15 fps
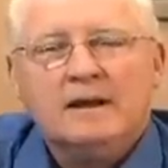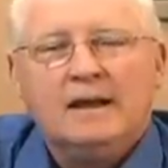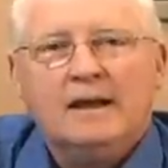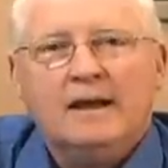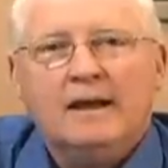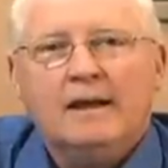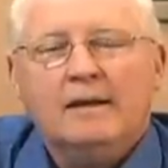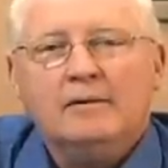
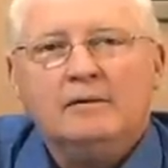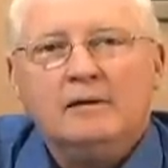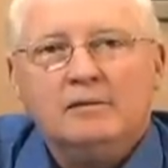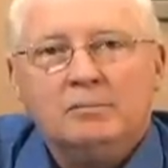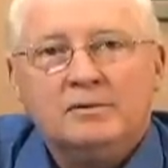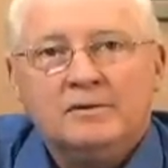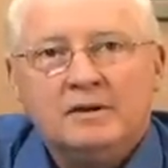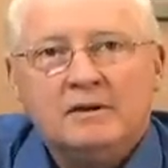and
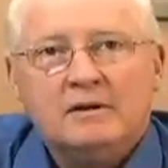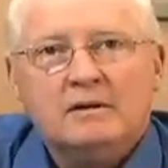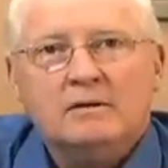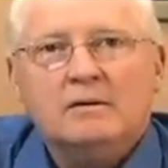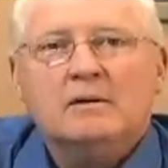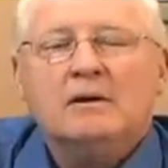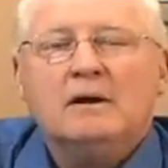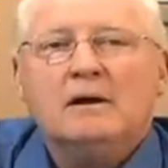in
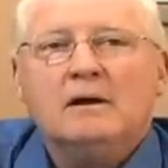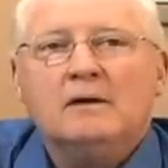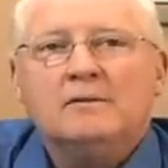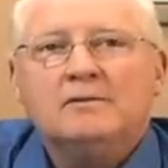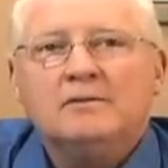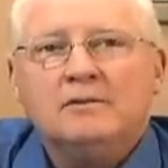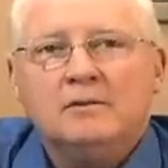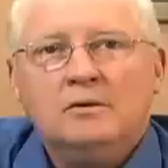particular, how
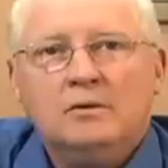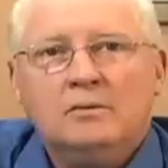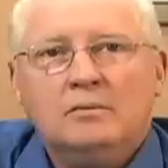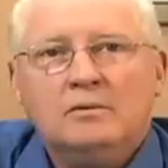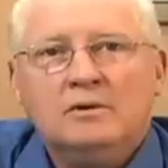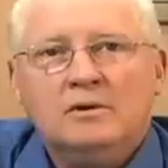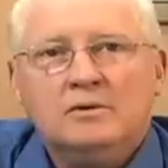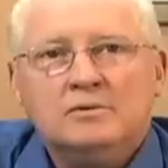to
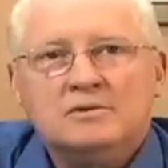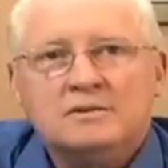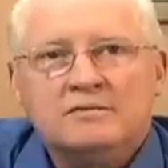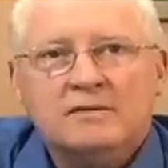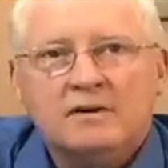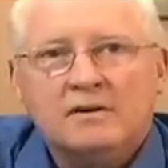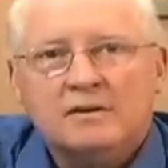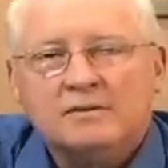use the
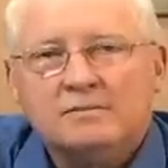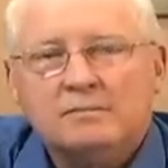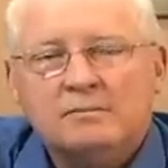various